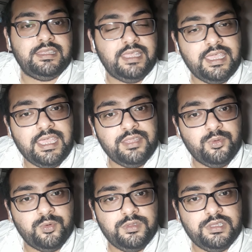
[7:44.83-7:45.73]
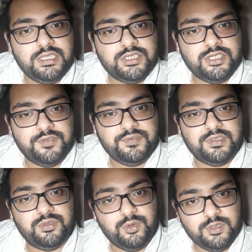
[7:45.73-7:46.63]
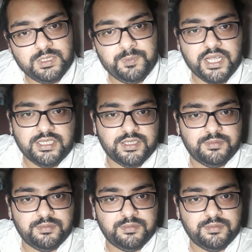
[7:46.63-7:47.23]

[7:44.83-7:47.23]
They can only shift those parts